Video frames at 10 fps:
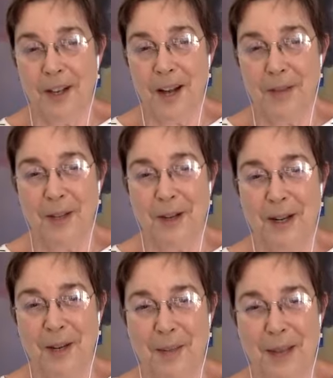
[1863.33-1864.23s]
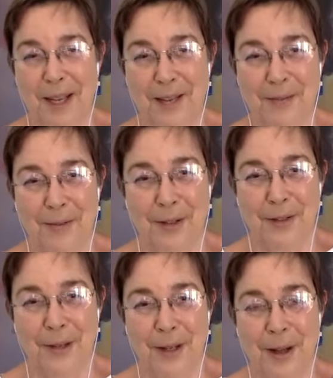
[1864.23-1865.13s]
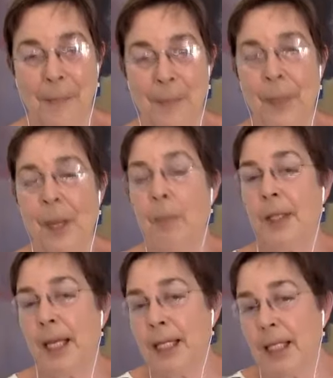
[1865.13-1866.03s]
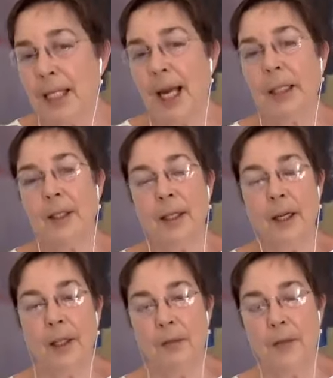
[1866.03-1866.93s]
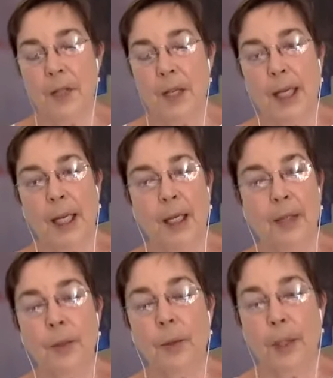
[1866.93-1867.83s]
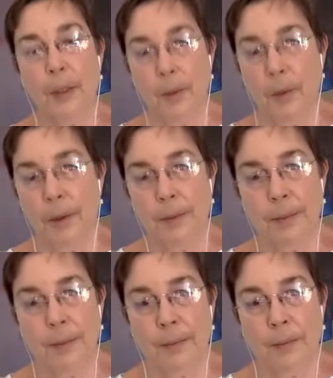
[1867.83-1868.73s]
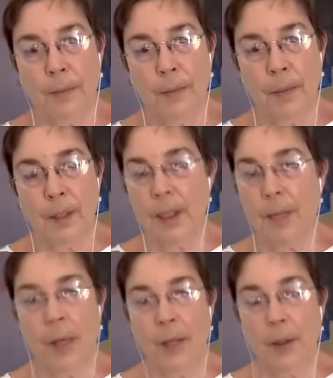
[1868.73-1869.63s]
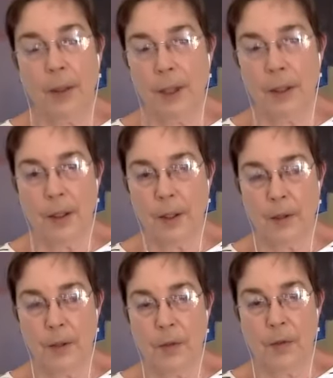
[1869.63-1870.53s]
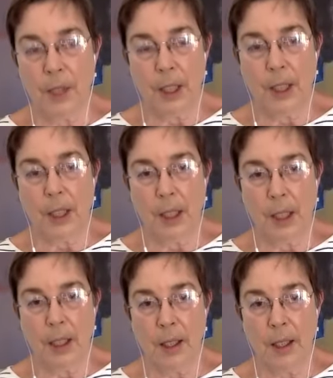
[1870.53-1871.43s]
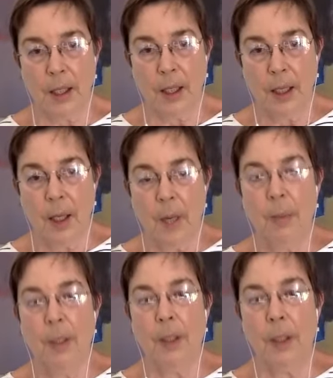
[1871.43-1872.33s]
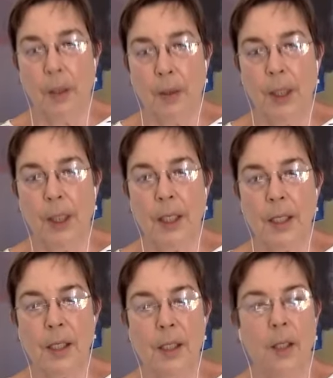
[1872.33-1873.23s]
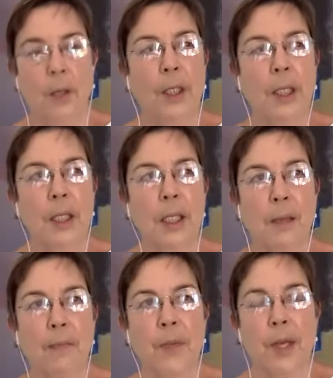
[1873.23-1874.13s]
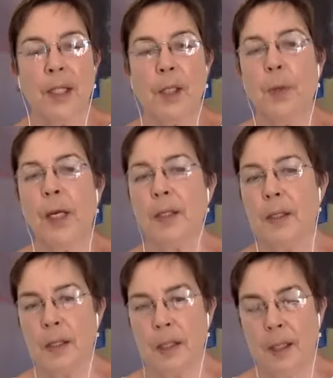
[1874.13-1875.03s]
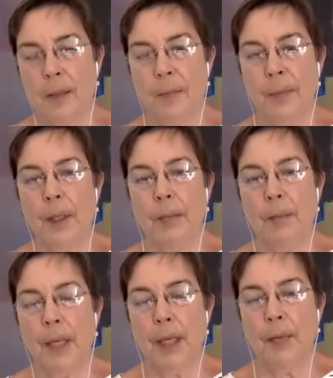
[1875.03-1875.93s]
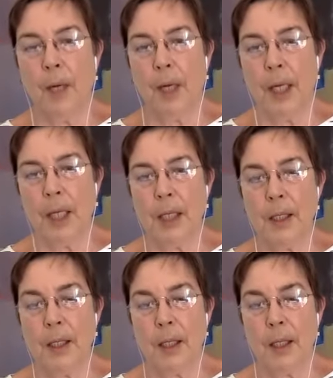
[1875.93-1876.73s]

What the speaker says: I'm trying to pay it forward. But that's exactly the kind of visit I can't do anymore because I'm not going into those facilities. But loneliness expresses in many ways.